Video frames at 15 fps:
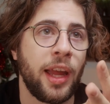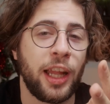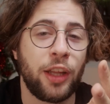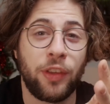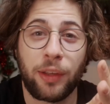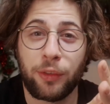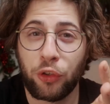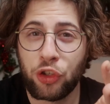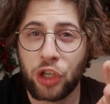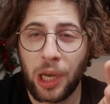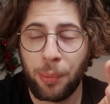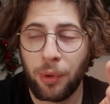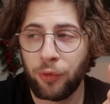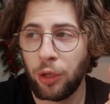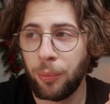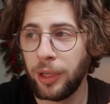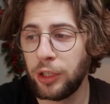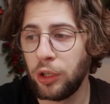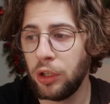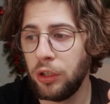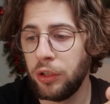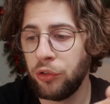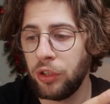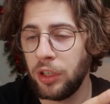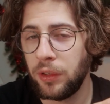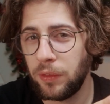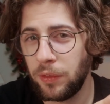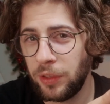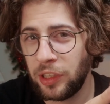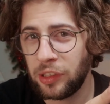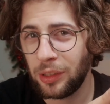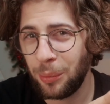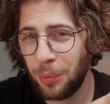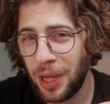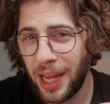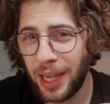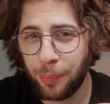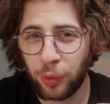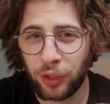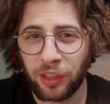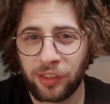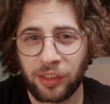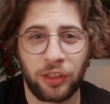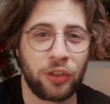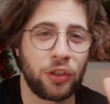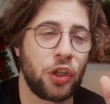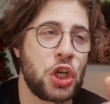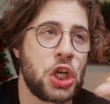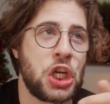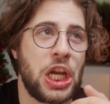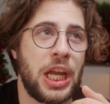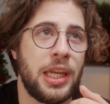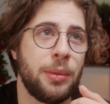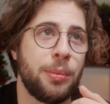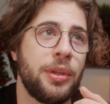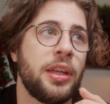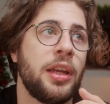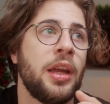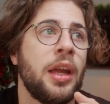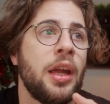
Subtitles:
And we have the shape of the methodology with some hypothesis-shaped